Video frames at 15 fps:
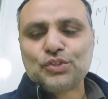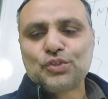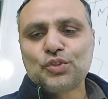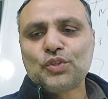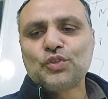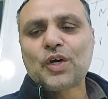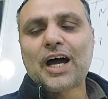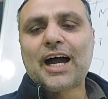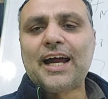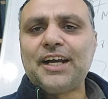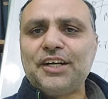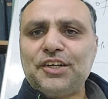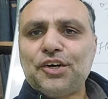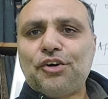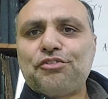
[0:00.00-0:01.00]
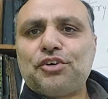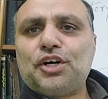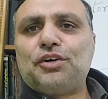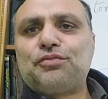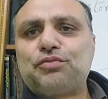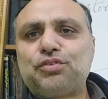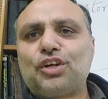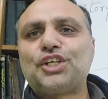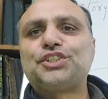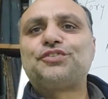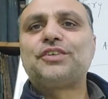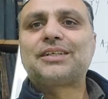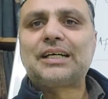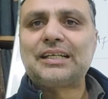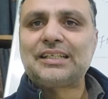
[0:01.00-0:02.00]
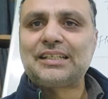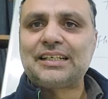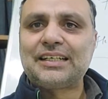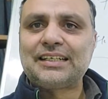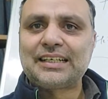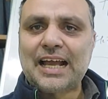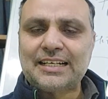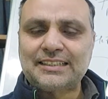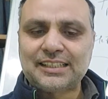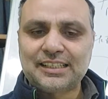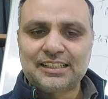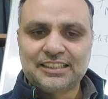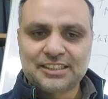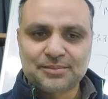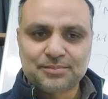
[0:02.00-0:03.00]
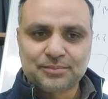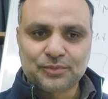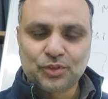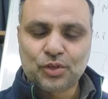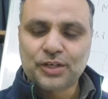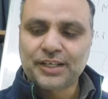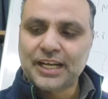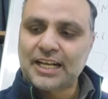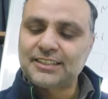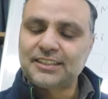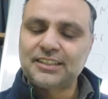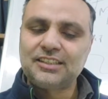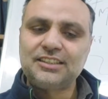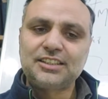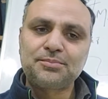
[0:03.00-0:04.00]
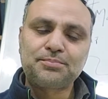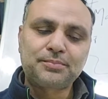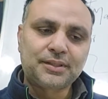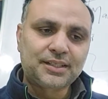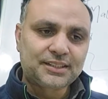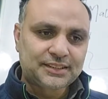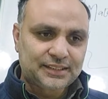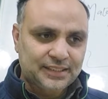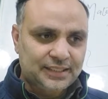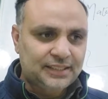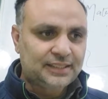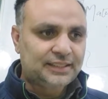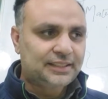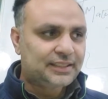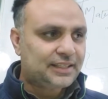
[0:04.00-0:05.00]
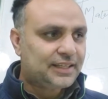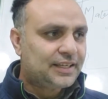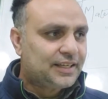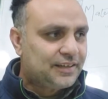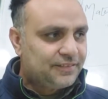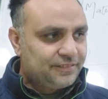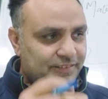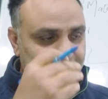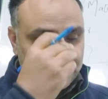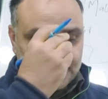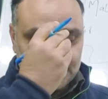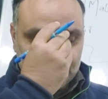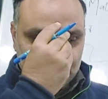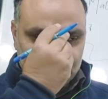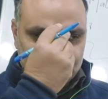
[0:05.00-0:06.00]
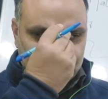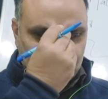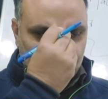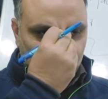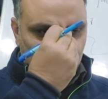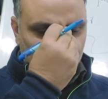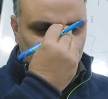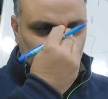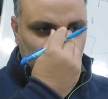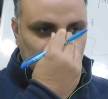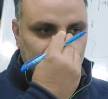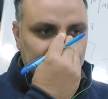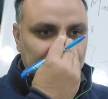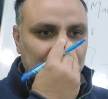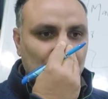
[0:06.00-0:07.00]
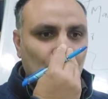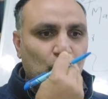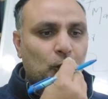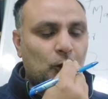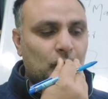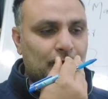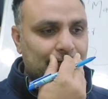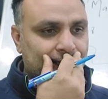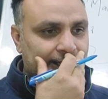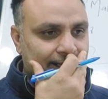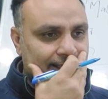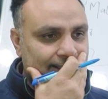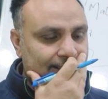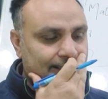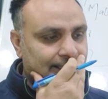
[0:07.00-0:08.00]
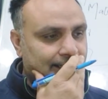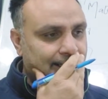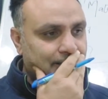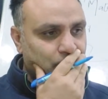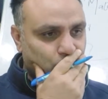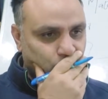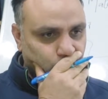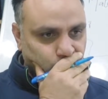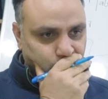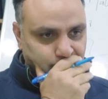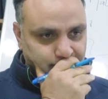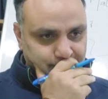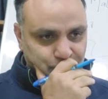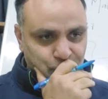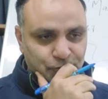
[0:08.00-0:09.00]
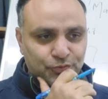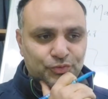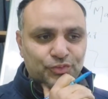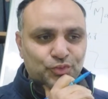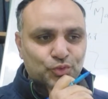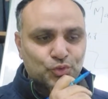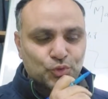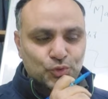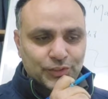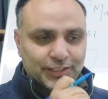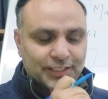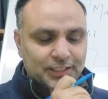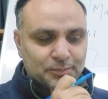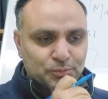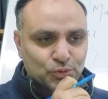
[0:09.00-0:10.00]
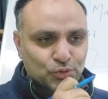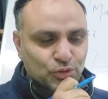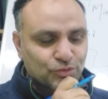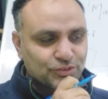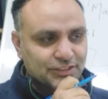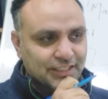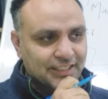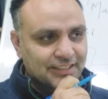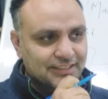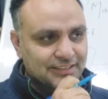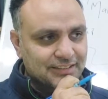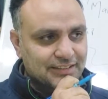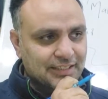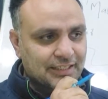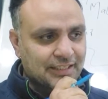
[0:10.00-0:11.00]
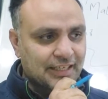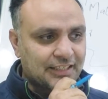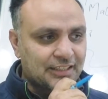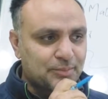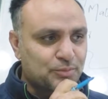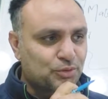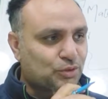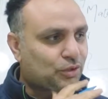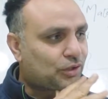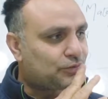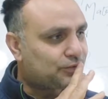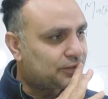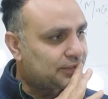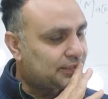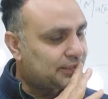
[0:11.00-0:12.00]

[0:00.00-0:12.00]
So the idea of a philosophical naturalism or naturalism per se, which is said to be all and end all. So if you go to any book of science and any book of